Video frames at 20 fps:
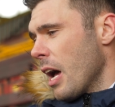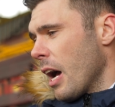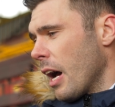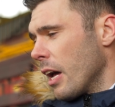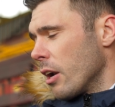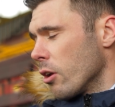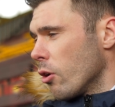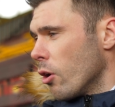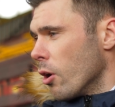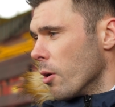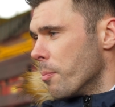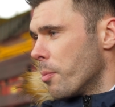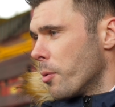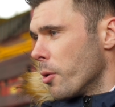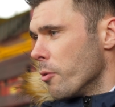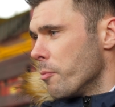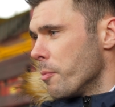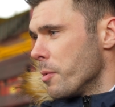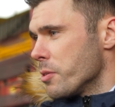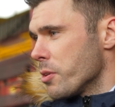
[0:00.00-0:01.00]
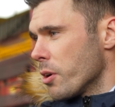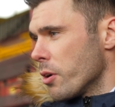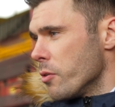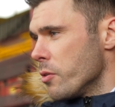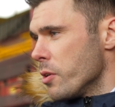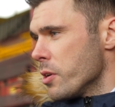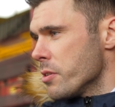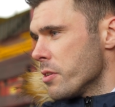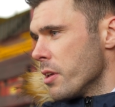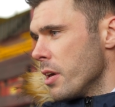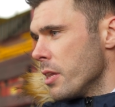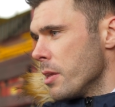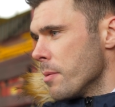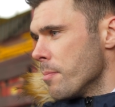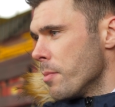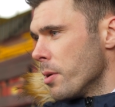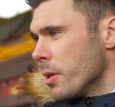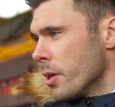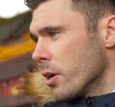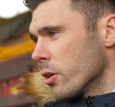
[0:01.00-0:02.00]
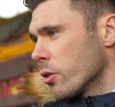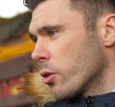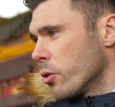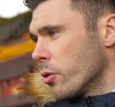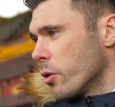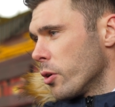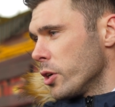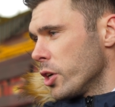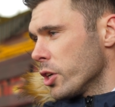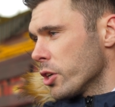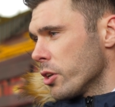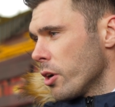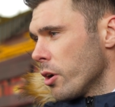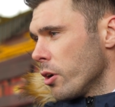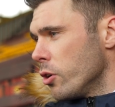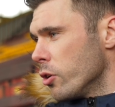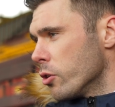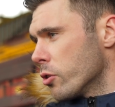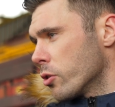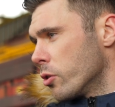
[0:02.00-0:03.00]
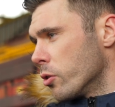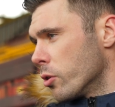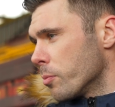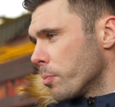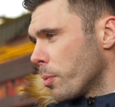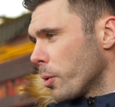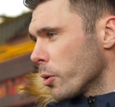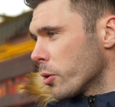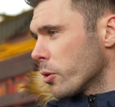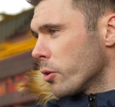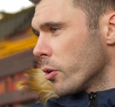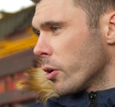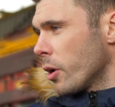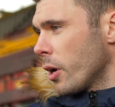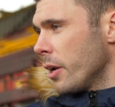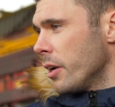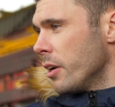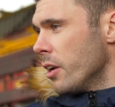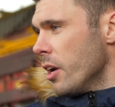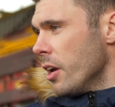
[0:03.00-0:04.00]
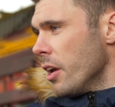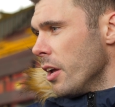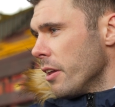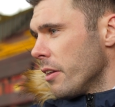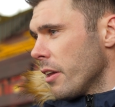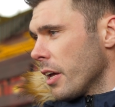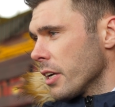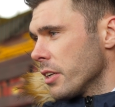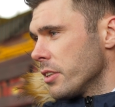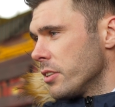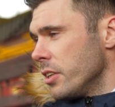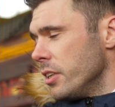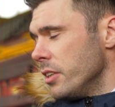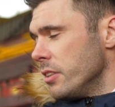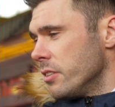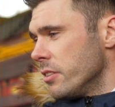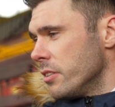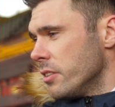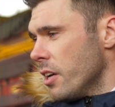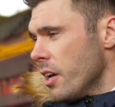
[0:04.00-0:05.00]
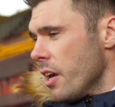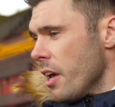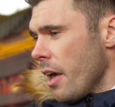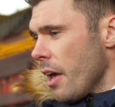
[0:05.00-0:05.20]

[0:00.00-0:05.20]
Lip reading: and a lot of improvements around the stadium that are going on just now. A new scoreboard going on next season,